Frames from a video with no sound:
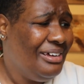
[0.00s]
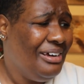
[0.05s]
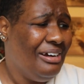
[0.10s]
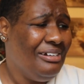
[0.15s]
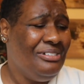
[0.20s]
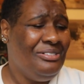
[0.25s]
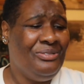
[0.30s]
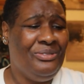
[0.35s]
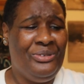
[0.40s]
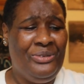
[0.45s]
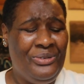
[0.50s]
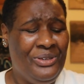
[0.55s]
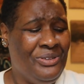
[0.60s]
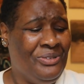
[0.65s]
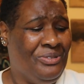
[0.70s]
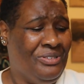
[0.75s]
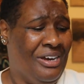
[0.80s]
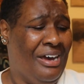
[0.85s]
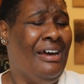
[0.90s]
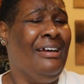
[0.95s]
who are
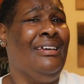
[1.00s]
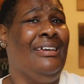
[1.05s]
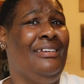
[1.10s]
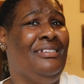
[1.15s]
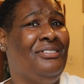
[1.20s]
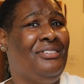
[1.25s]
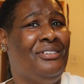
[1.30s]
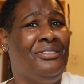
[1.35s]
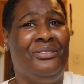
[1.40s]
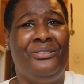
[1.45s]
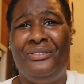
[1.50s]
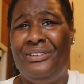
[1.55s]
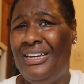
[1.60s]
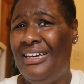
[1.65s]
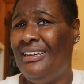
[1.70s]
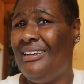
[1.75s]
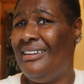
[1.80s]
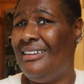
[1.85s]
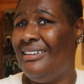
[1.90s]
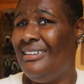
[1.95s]
you talking to?
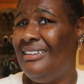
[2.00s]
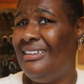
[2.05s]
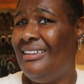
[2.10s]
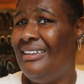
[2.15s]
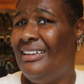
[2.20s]
Like,